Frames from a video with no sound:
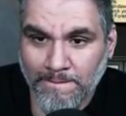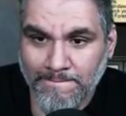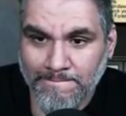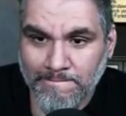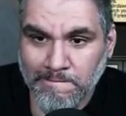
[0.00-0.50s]
So
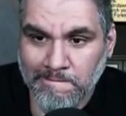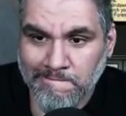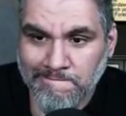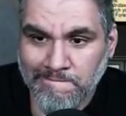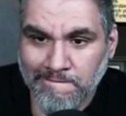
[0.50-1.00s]
next turn they
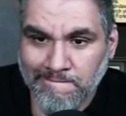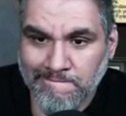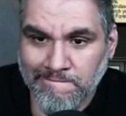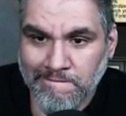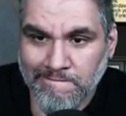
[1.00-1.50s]
have one,
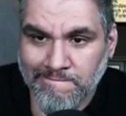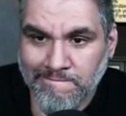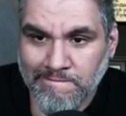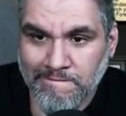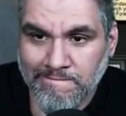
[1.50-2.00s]
two,
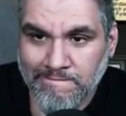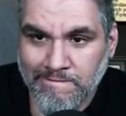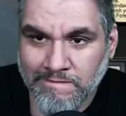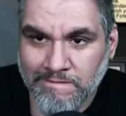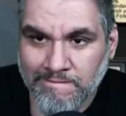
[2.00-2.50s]
three, four,
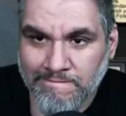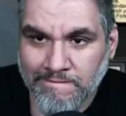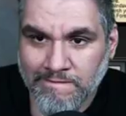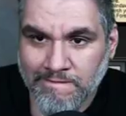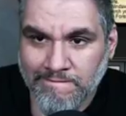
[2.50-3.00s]

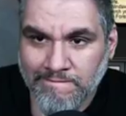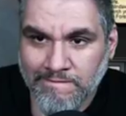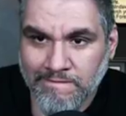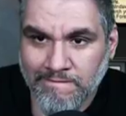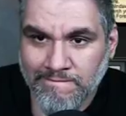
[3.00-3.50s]
five,
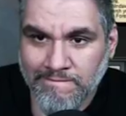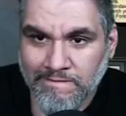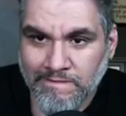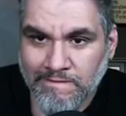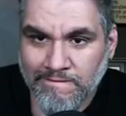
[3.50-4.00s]
assuming they play
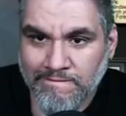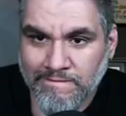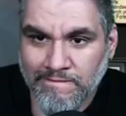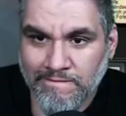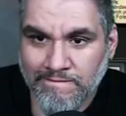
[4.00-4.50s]
land?
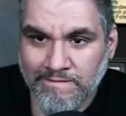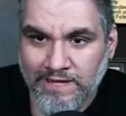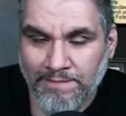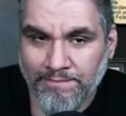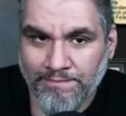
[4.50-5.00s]

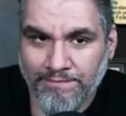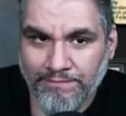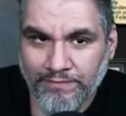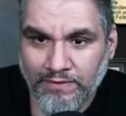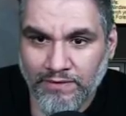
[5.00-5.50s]
Yeah.
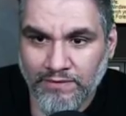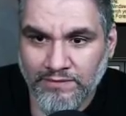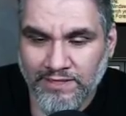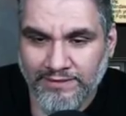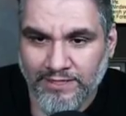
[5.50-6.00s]

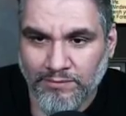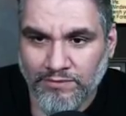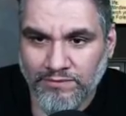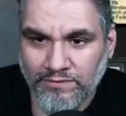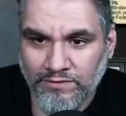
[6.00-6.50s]
It's not terrible.